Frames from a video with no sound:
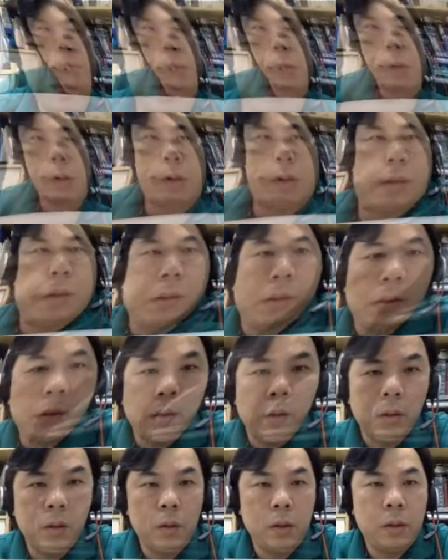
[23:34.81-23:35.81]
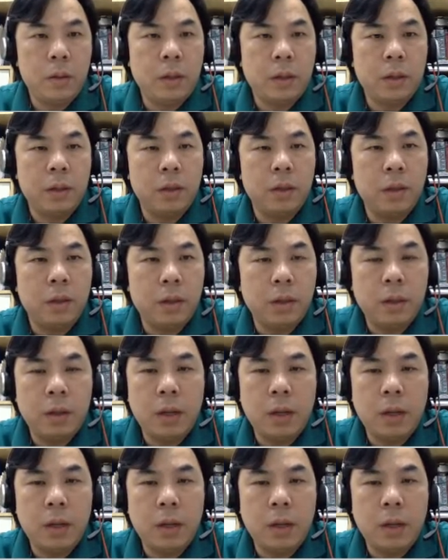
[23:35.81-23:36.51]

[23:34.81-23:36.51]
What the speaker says: All right, this is our second and the